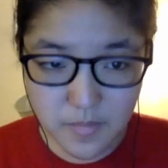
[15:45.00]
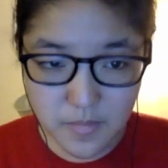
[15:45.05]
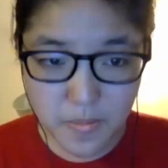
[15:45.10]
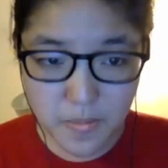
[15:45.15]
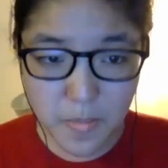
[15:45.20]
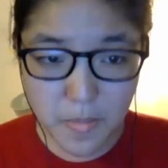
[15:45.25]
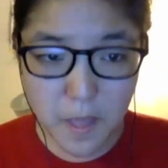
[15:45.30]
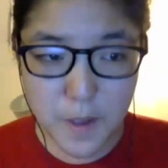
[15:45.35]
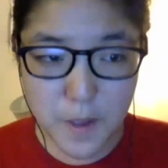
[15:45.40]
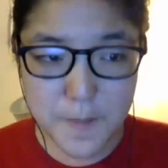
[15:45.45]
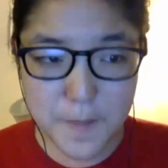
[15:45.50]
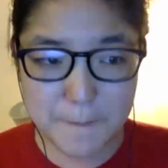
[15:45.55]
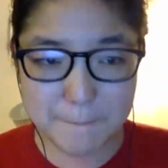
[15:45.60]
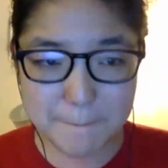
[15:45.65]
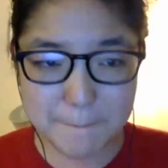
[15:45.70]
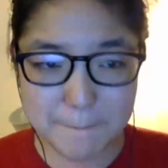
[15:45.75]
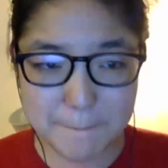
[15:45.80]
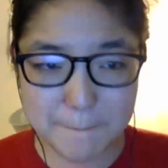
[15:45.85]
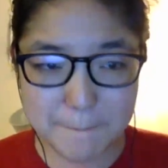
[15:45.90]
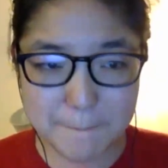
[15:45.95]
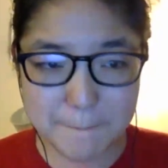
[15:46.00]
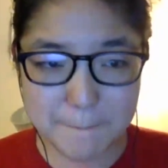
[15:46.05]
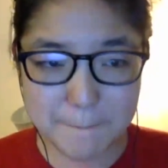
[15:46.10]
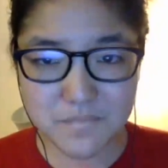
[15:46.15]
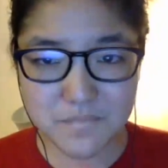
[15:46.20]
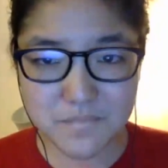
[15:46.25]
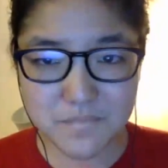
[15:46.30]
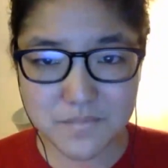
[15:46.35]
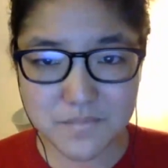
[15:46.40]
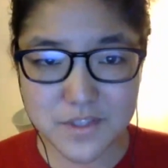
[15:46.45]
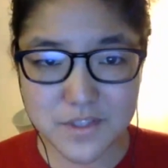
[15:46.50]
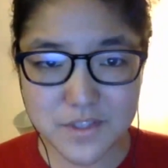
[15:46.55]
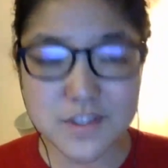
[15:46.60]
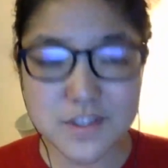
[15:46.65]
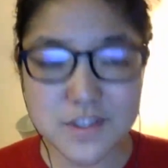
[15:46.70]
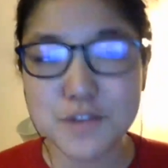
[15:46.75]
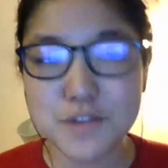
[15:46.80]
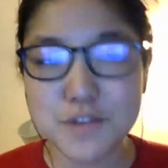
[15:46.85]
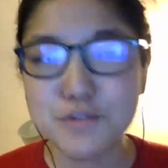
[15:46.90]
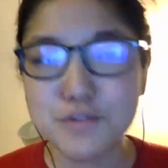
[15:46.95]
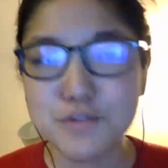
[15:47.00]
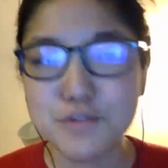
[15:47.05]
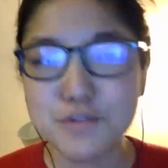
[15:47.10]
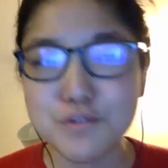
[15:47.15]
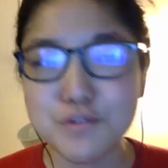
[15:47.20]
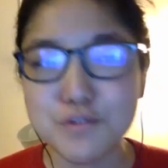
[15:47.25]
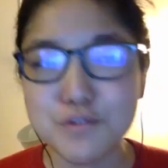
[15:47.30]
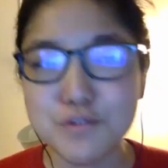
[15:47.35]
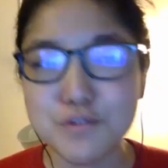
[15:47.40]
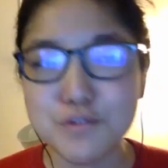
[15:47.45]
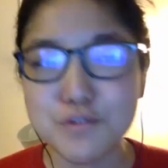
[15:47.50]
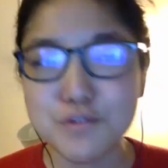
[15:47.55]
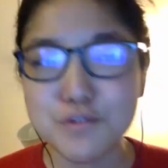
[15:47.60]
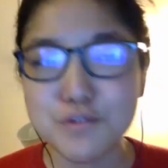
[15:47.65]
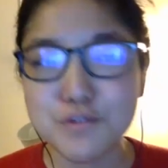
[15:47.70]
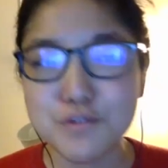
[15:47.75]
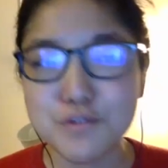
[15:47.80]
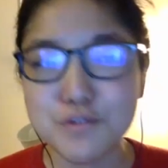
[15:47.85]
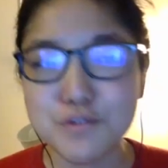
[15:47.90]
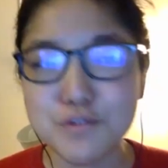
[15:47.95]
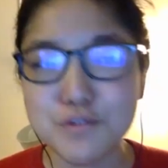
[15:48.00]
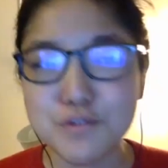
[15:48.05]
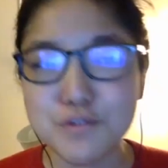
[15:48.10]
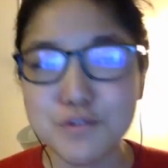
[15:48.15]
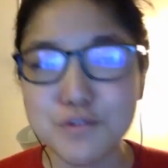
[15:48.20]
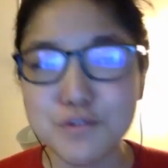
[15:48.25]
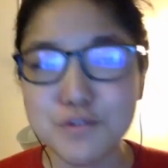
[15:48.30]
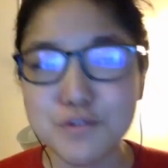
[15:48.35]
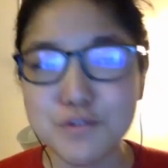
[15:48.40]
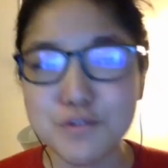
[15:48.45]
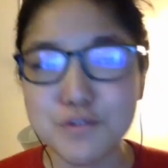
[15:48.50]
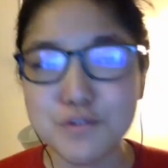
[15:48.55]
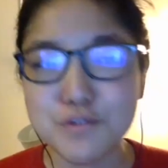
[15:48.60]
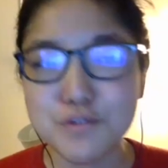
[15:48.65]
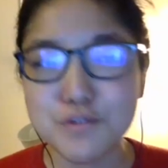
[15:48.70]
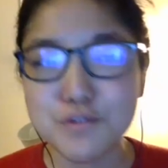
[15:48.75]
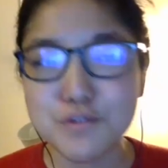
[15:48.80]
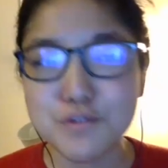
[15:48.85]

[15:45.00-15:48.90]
This isn't really the kind of the